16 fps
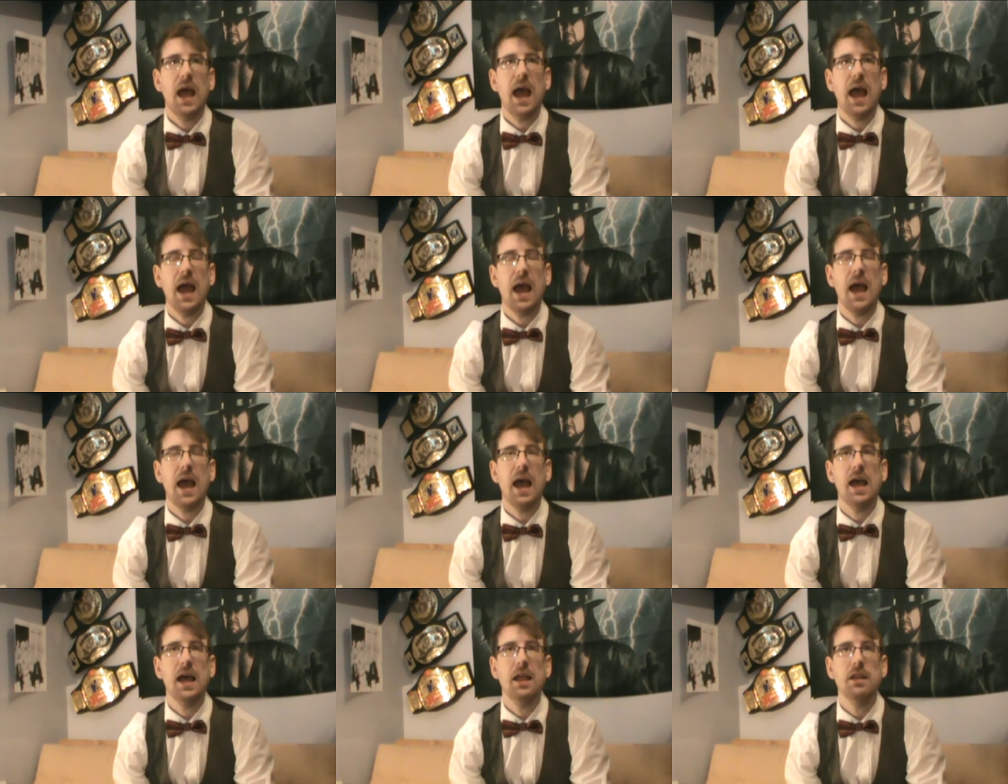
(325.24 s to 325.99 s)

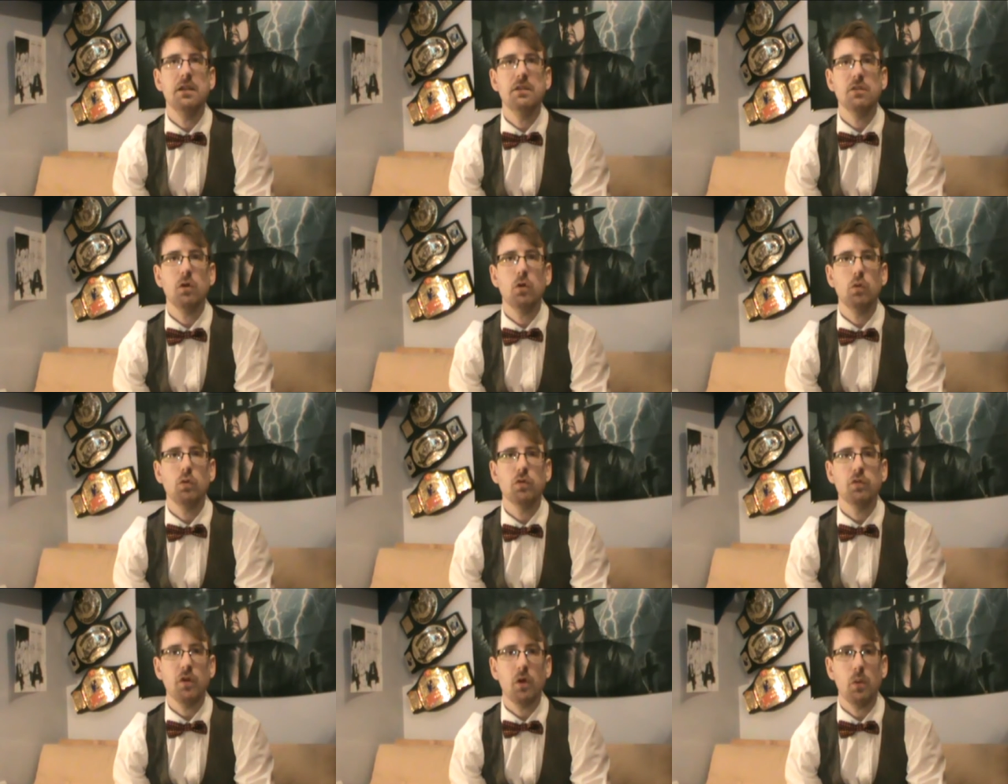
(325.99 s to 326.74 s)
and
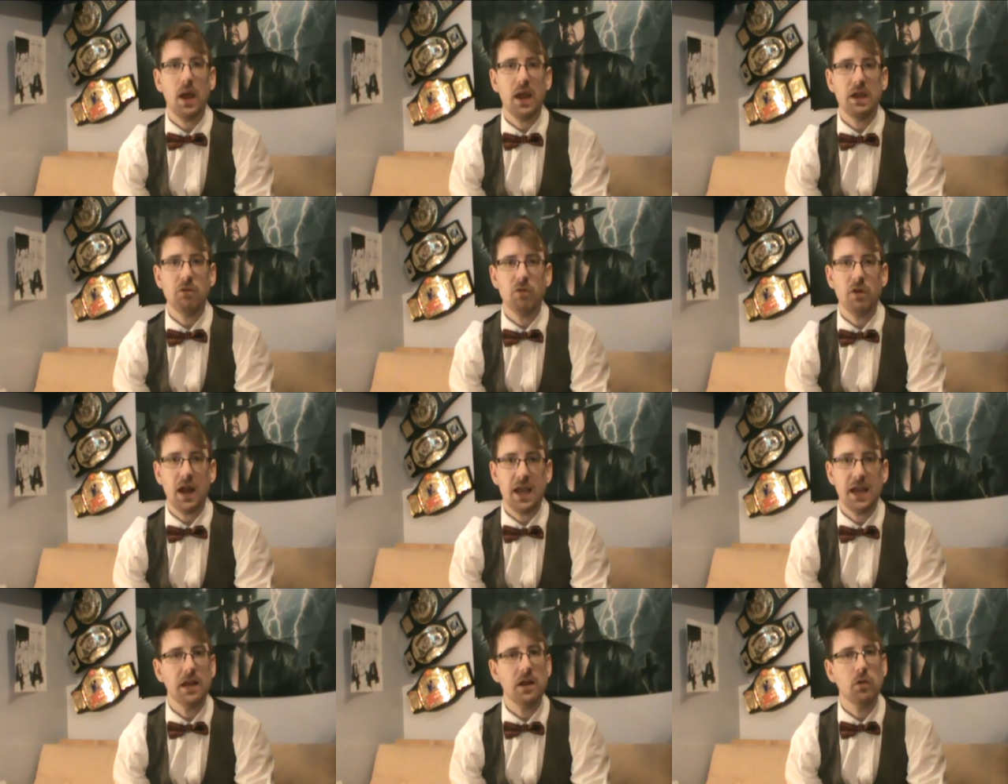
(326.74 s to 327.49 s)
also a
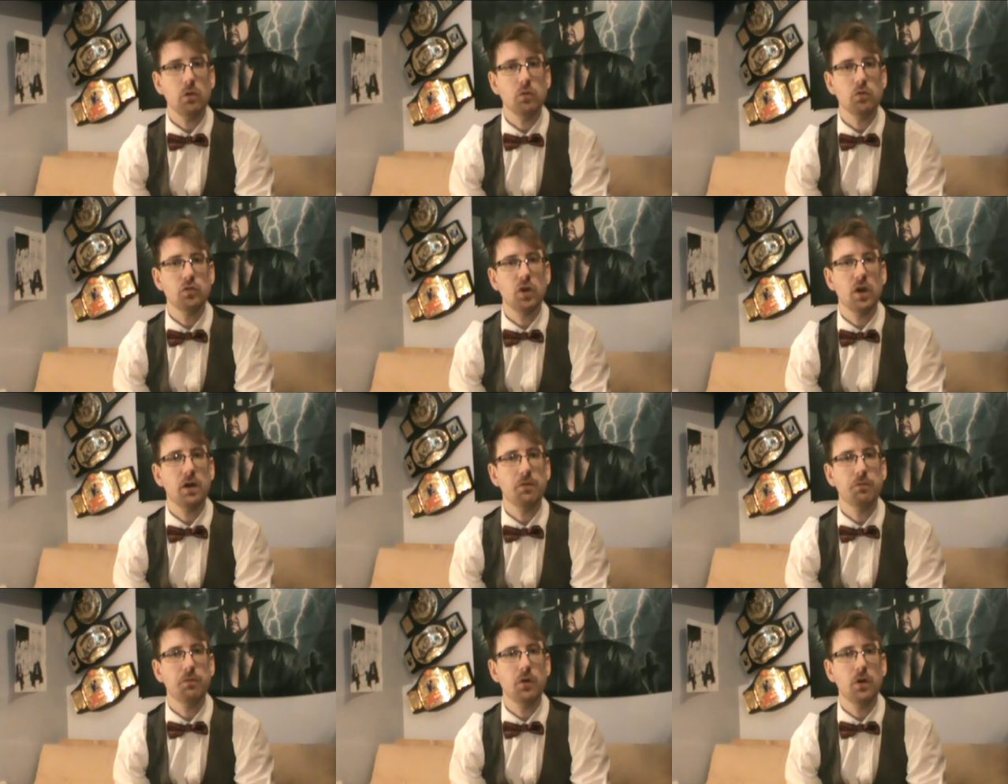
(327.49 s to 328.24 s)
grenade
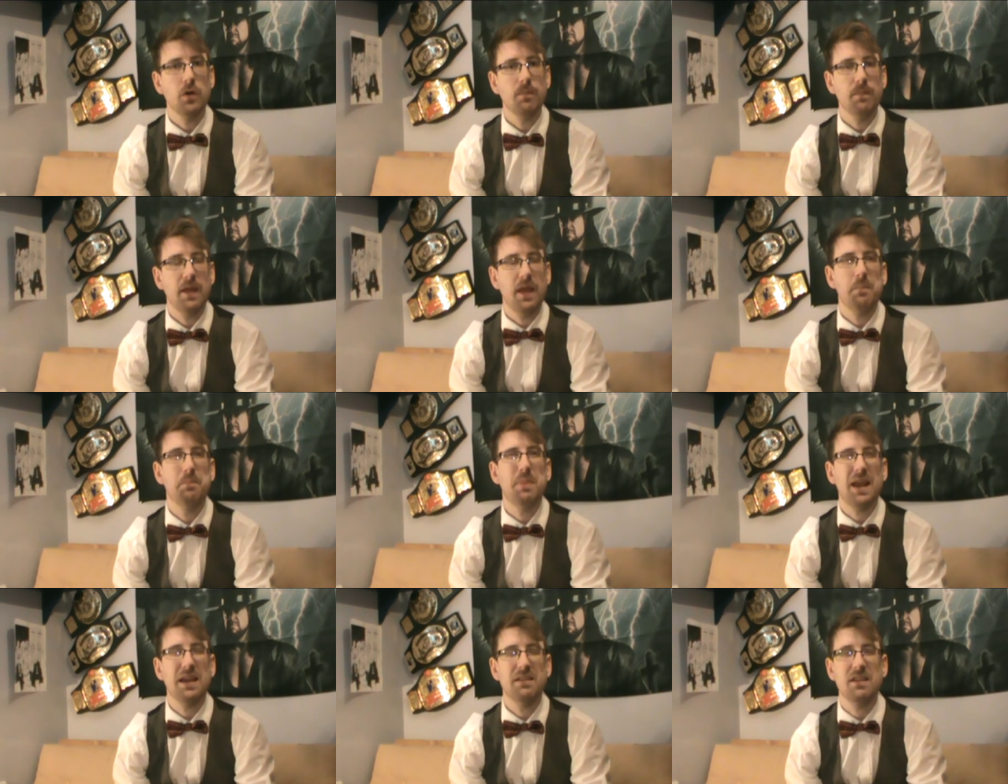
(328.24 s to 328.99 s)
launcher. For they're
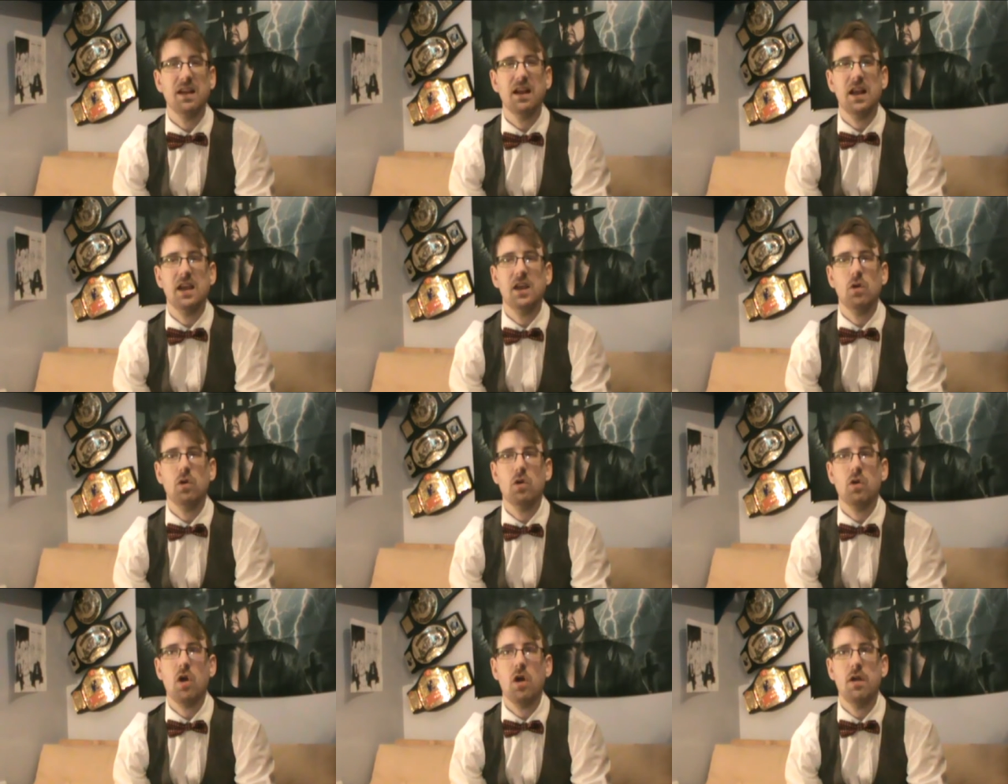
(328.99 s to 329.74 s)
basically
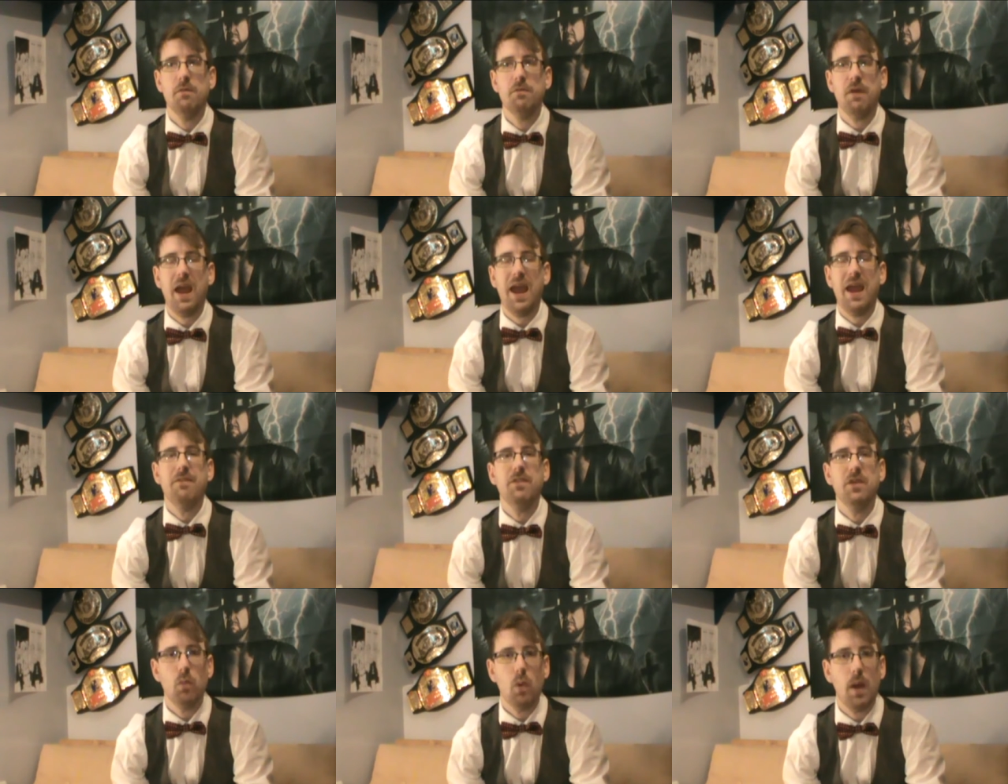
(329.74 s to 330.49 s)
your kind of
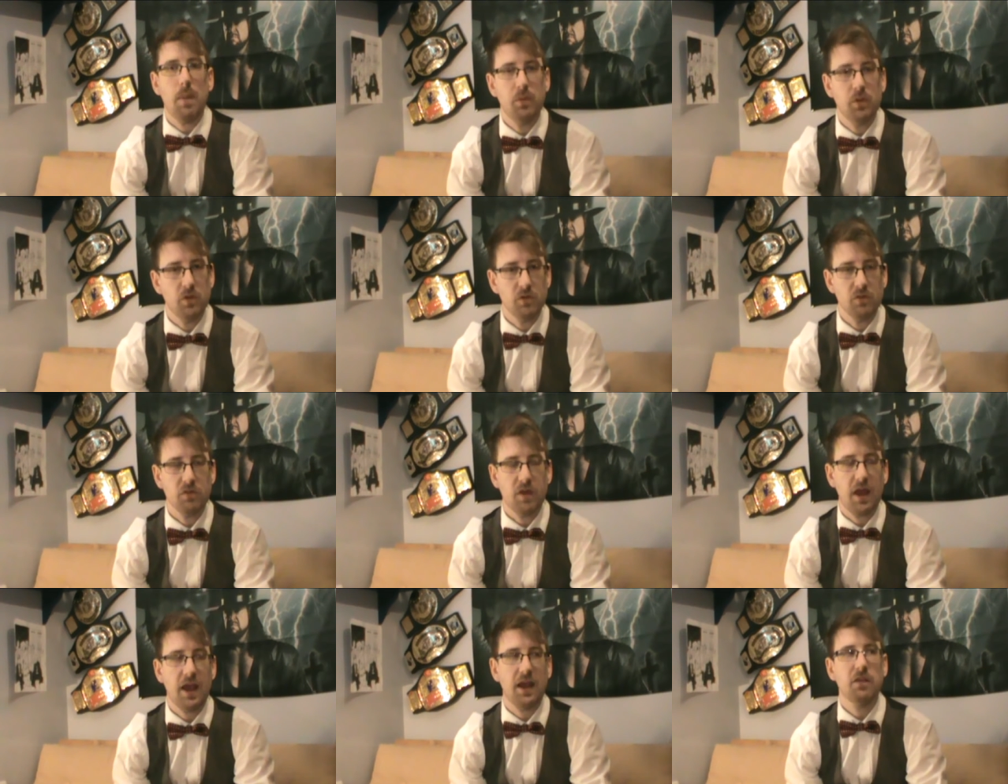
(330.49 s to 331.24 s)
heavy
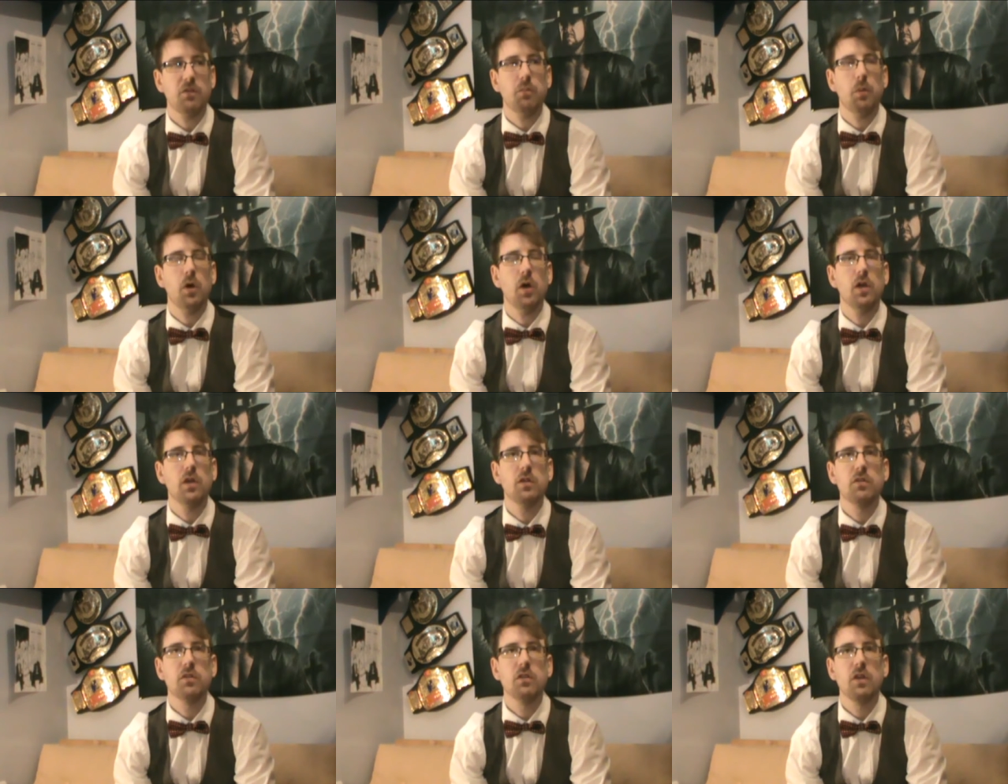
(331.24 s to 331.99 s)
weapons
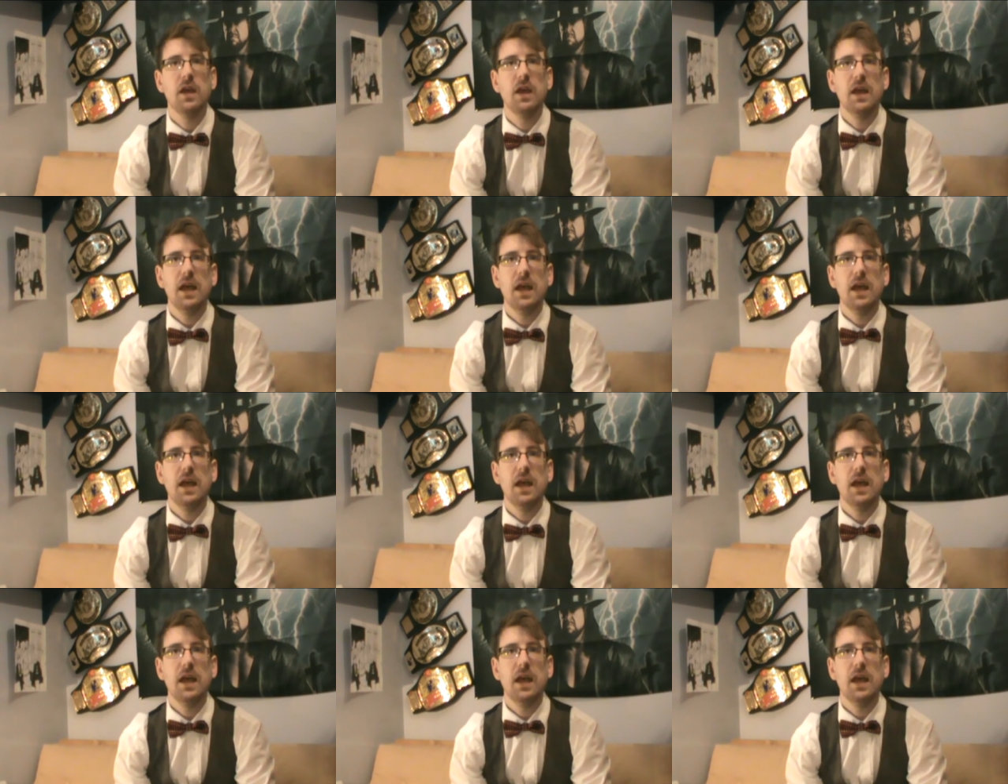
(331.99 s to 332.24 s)
experts.